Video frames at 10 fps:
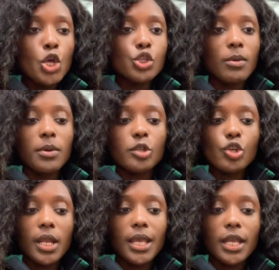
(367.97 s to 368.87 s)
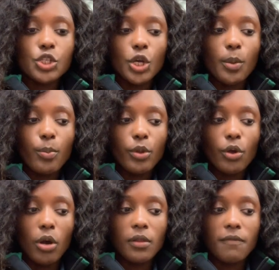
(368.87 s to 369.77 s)
So I'm going to try to catch up with
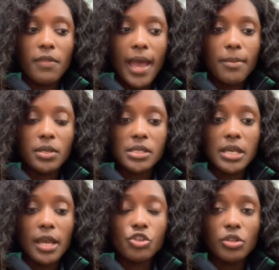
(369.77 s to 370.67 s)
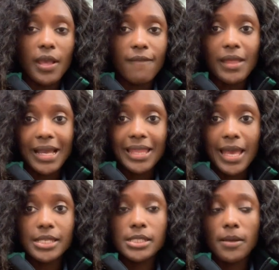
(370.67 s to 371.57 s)
all of that because I actually have that
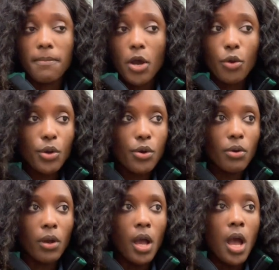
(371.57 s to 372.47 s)
class tomorrow.